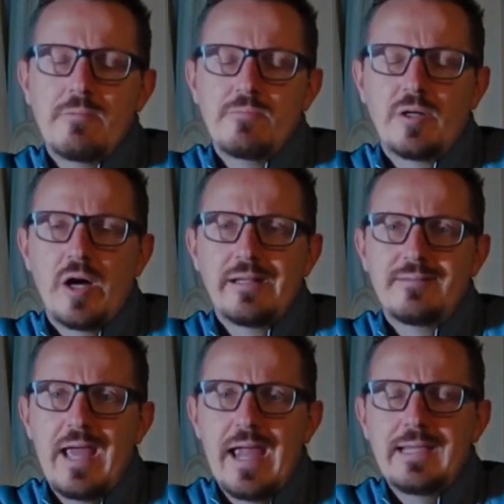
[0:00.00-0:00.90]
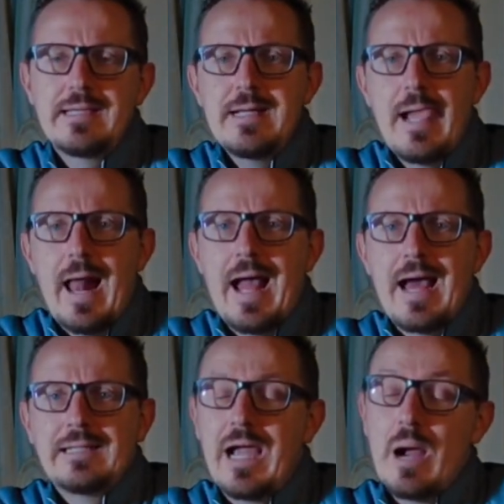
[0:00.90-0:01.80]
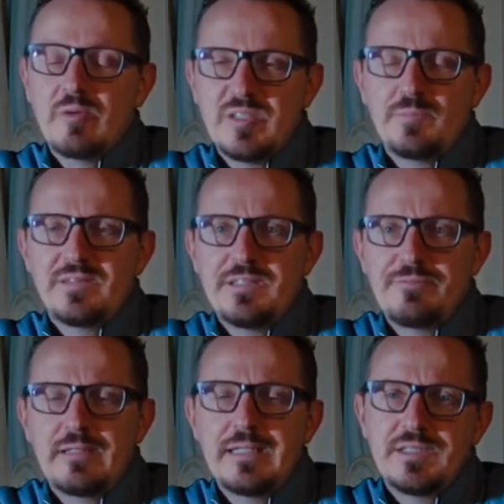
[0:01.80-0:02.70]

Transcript: regarding tech and cameras specifically.